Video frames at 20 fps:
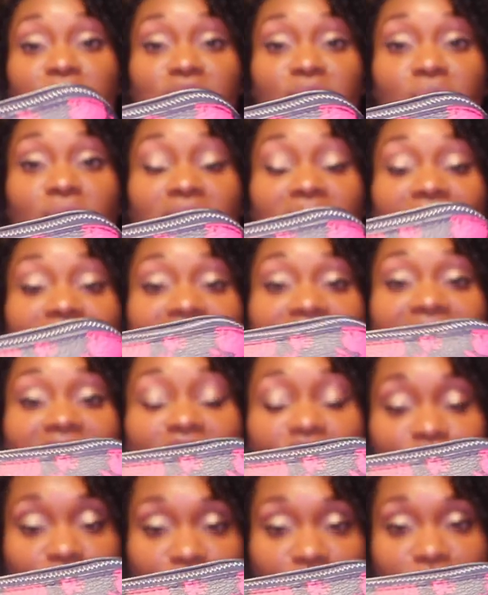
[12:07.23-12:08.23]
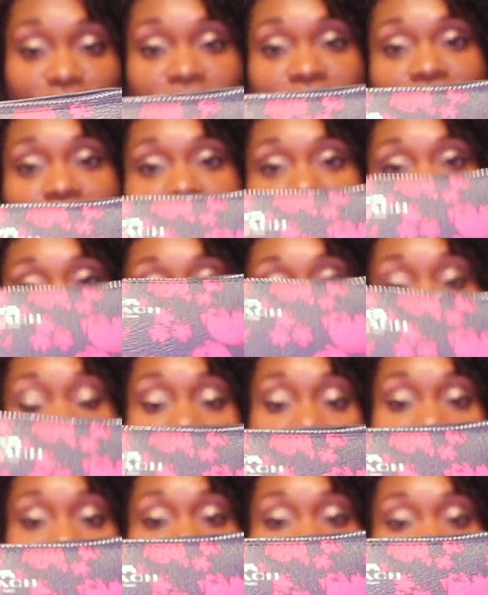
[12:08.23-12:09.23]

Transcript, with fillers: pink one I got from the Macy's